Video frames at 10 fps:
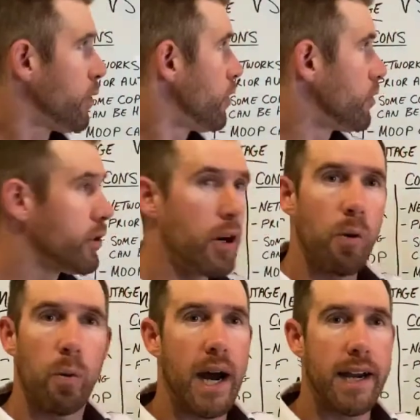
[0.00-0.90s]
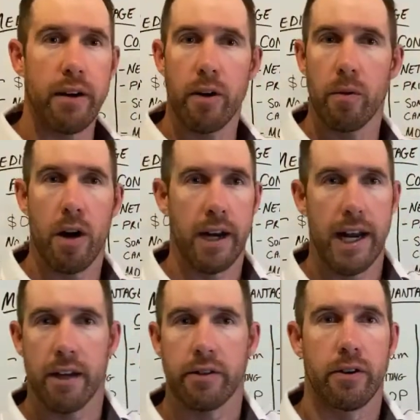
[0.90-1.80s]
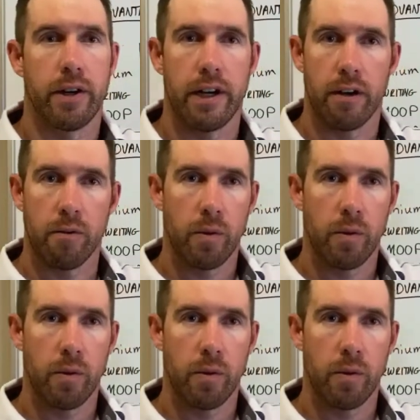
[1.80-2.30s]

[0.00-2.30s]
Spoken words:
there's no right or wrong answer here.